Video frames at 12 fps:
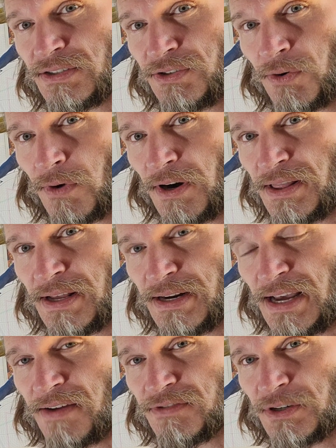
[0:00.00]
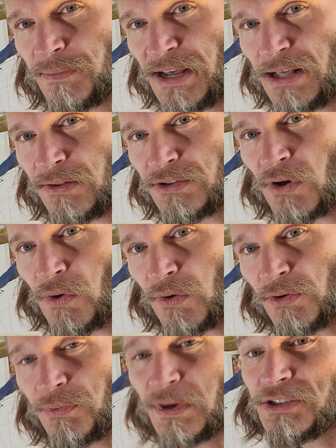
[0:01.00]
Chappelle told, which was really
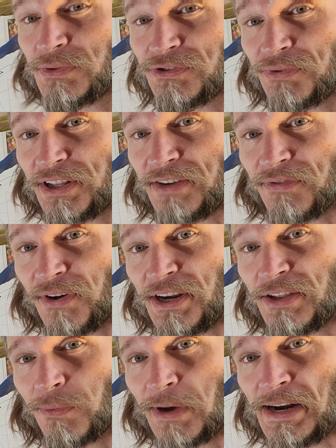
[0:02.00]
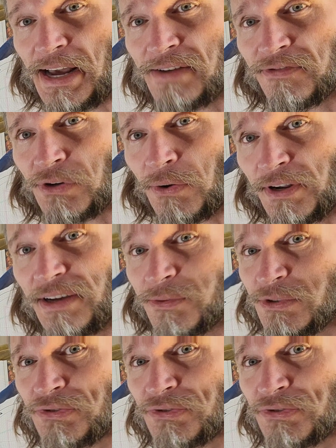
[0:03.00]
funny the way Dave told it, it was really funny.